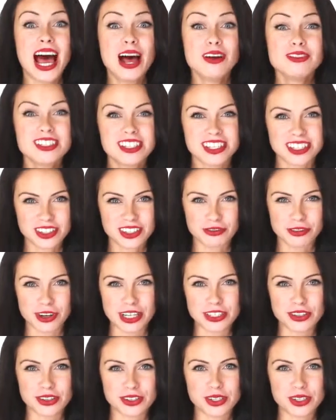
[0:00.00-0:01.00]
thousands of
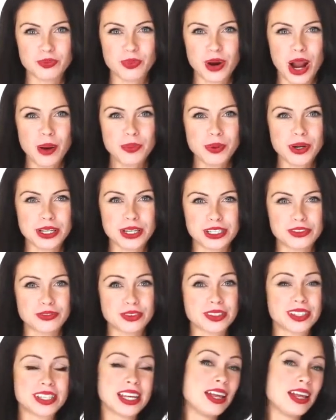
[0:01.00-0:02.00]
rentals and properties
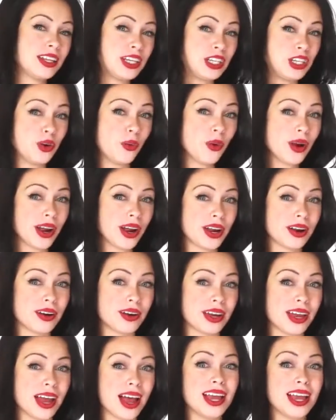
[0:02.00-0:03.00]
for sale in your
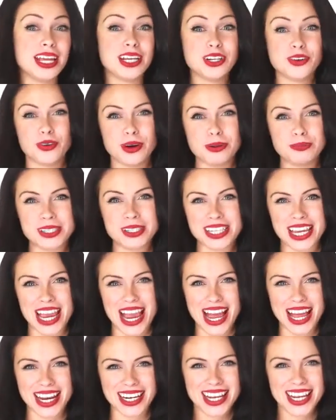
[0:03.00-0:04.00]
area in
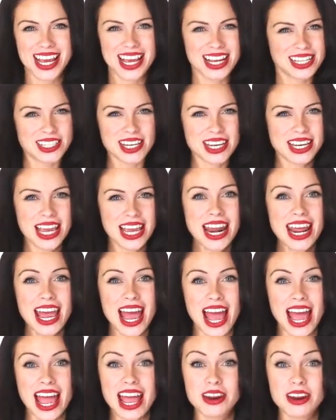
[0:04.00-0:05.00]
CribScan. To get
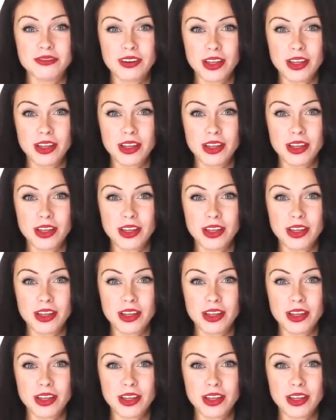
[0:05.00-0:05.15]
ahead